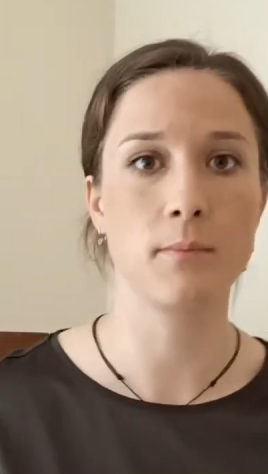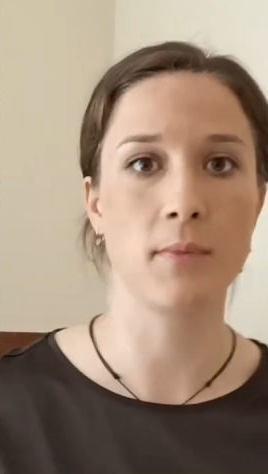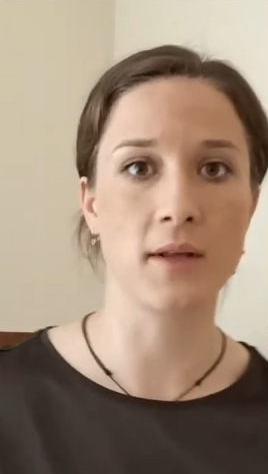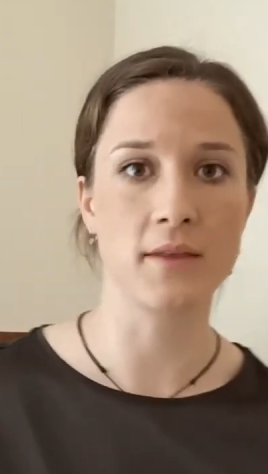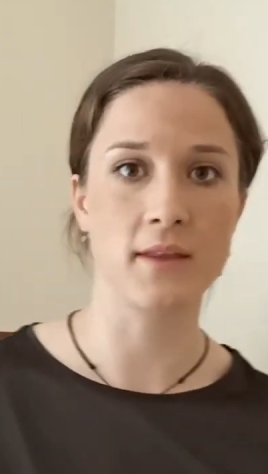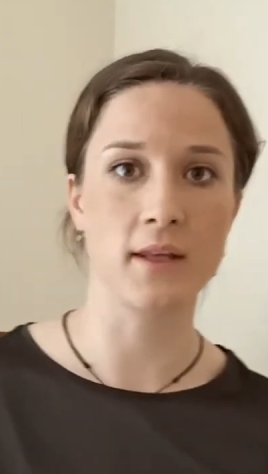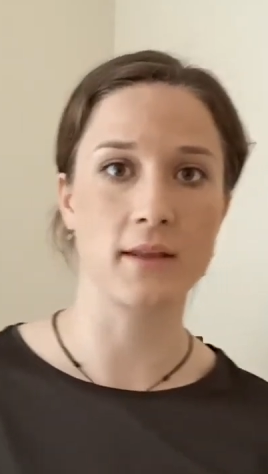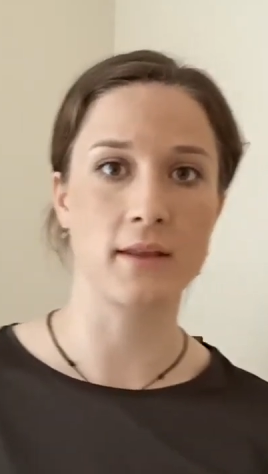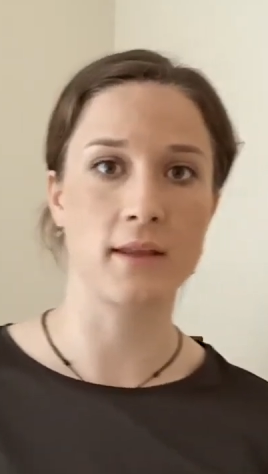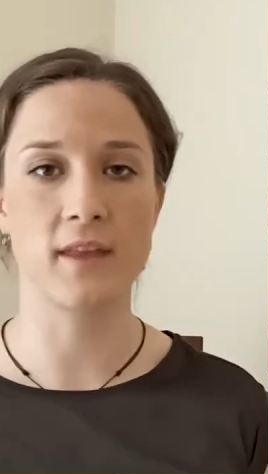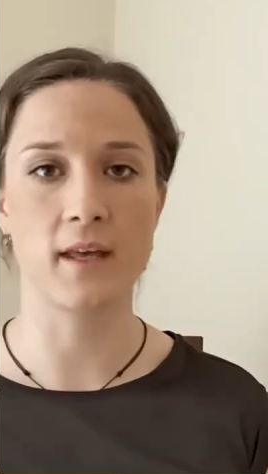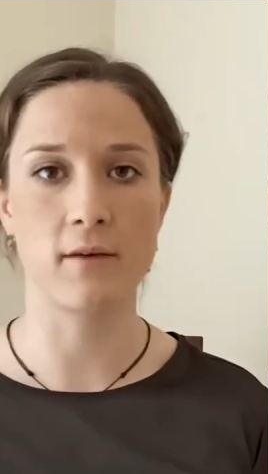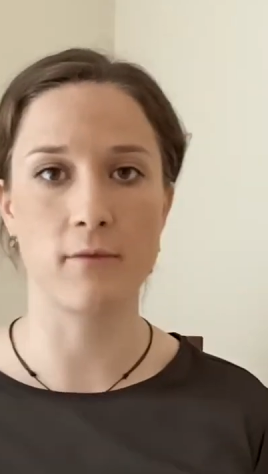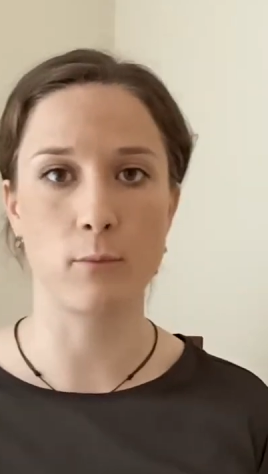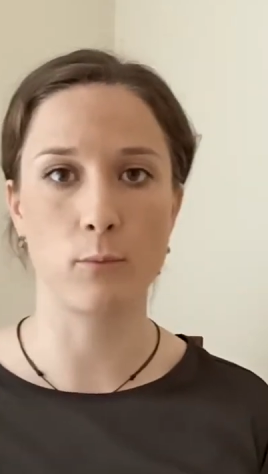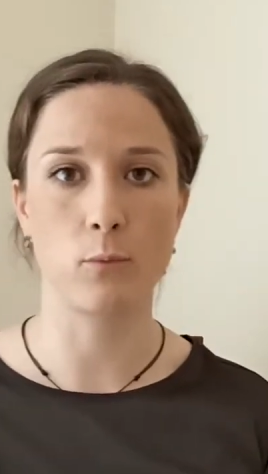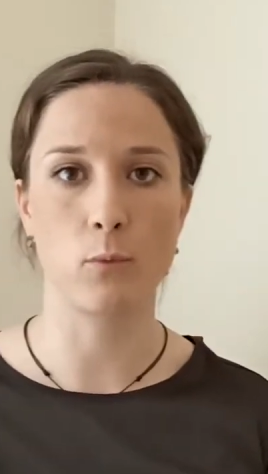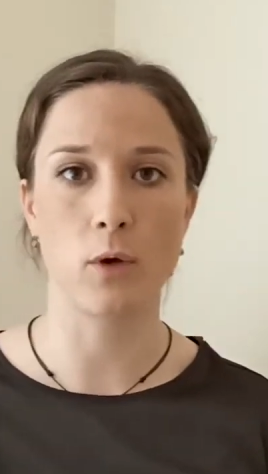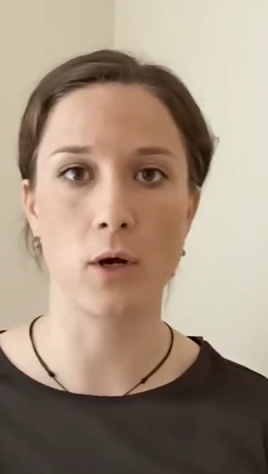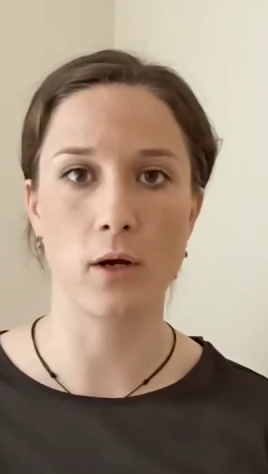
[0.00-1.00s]
but that there
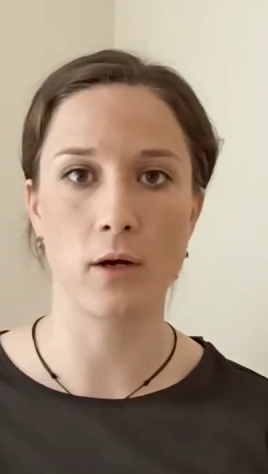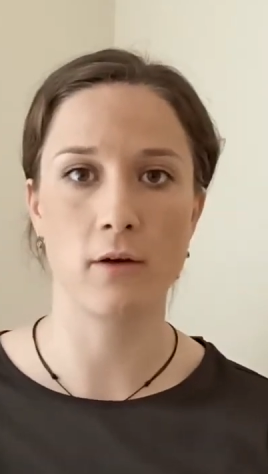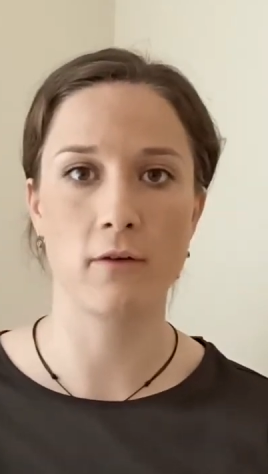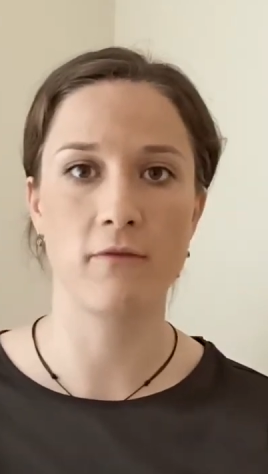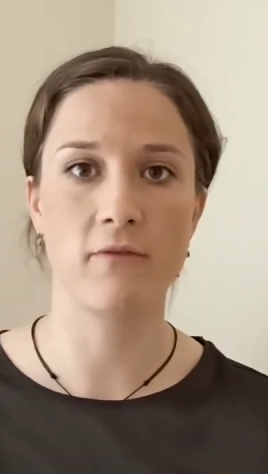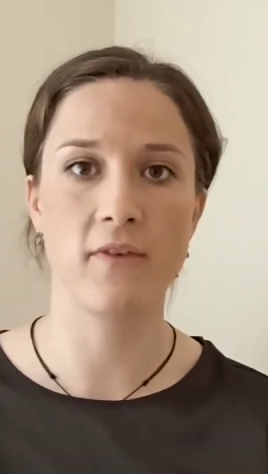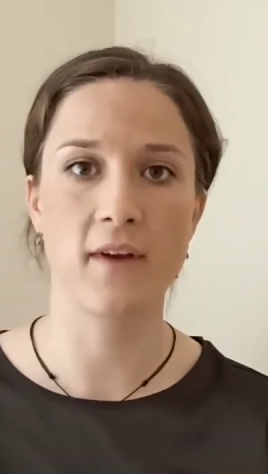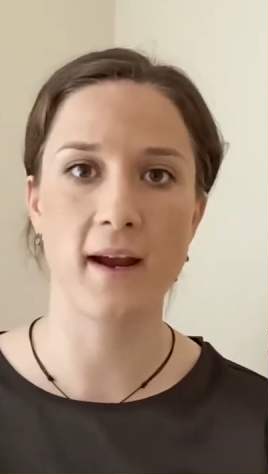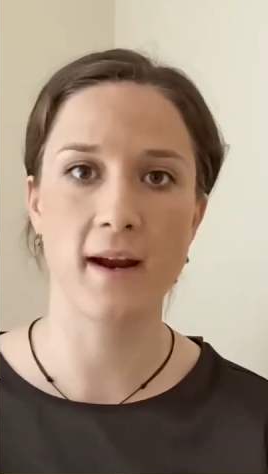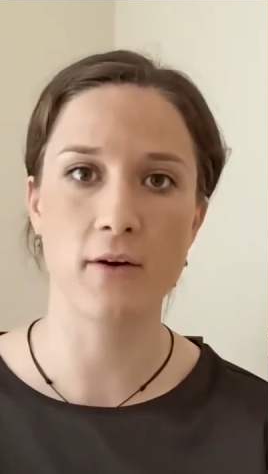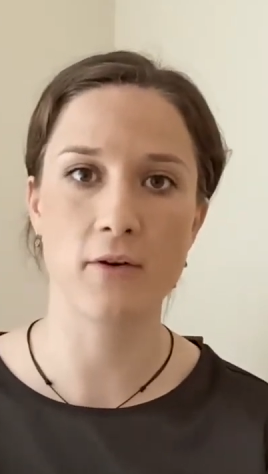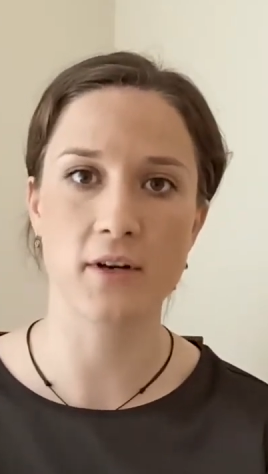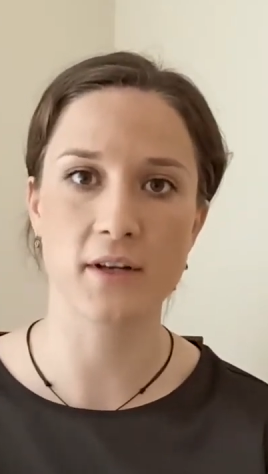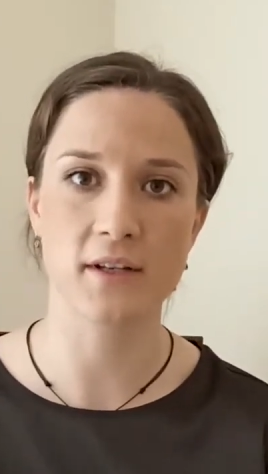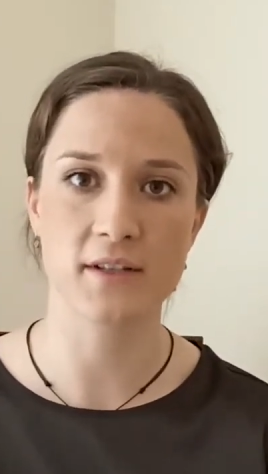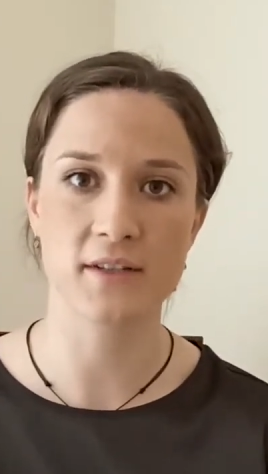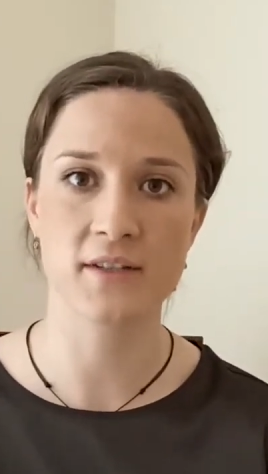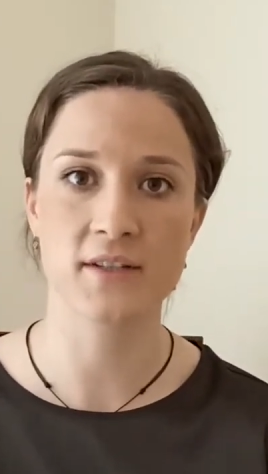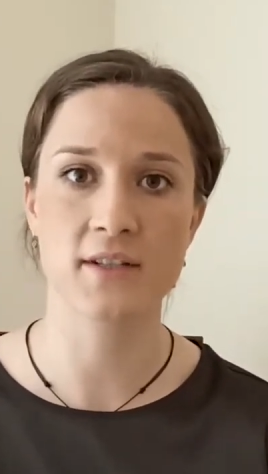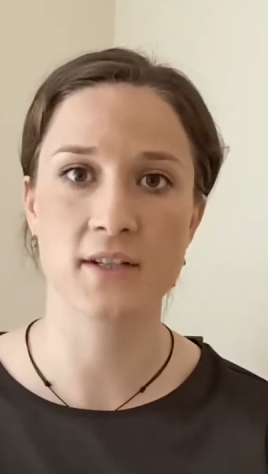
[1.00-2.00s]
were
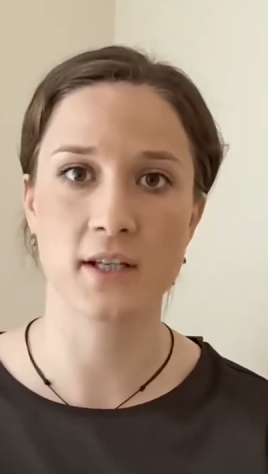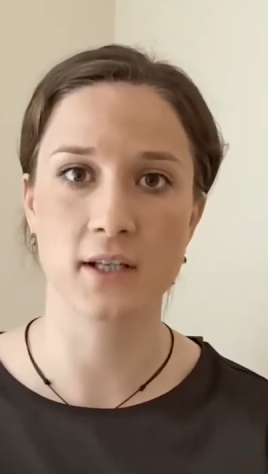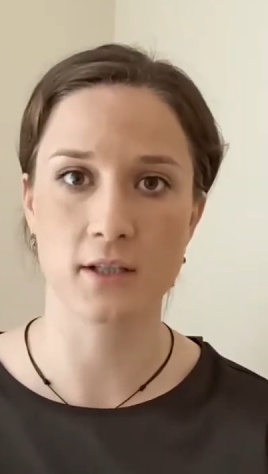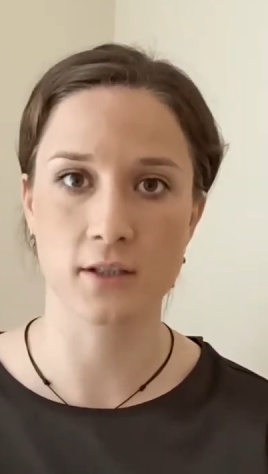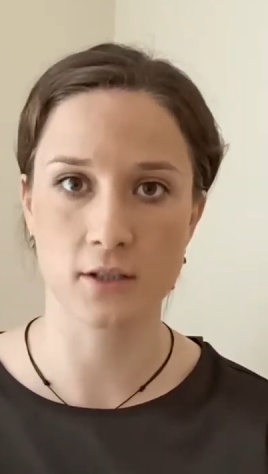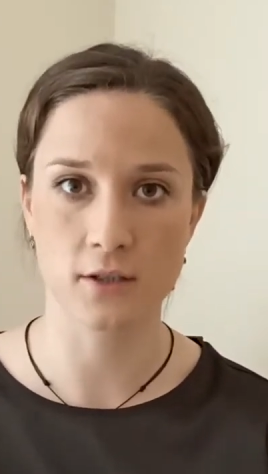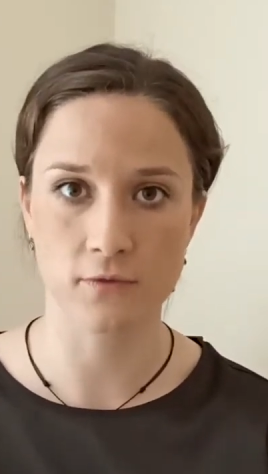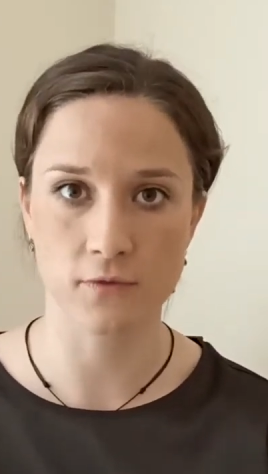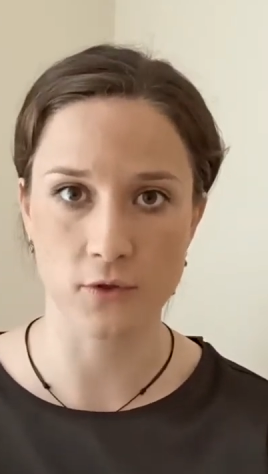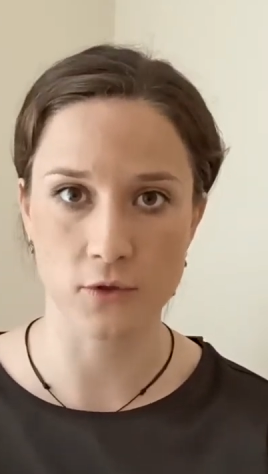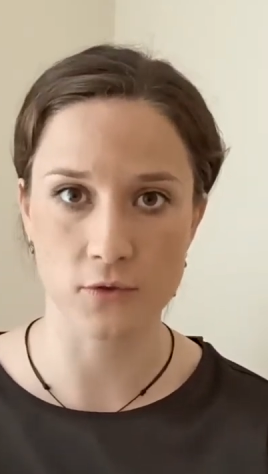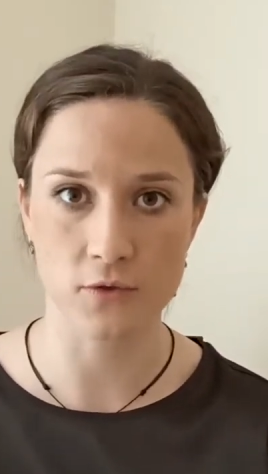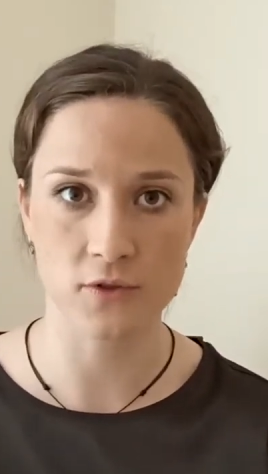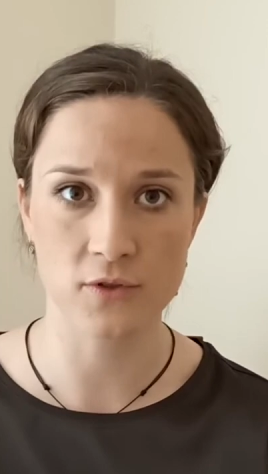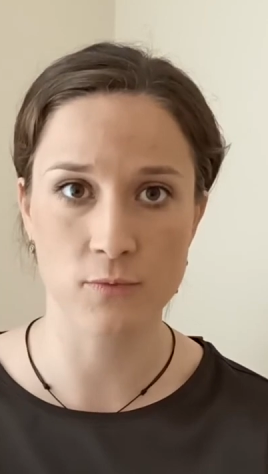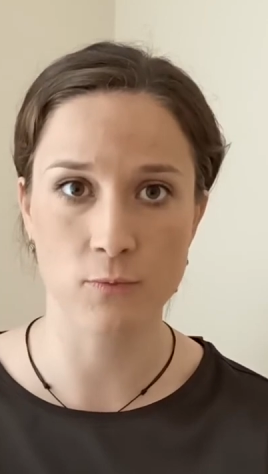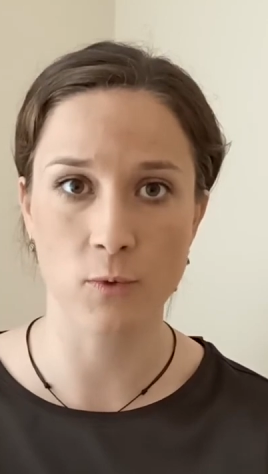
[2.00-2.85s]
various interviews